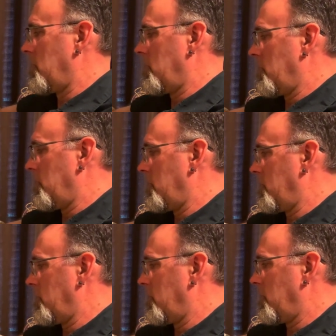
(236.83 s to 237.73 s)

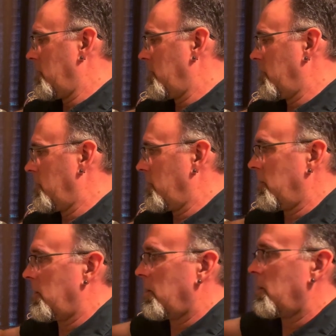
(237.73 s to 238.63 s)

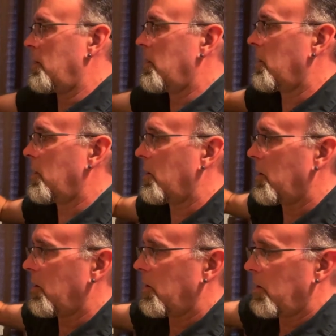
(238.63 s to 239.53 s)

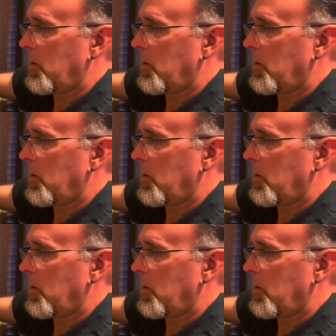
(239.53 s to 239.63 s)
(silence)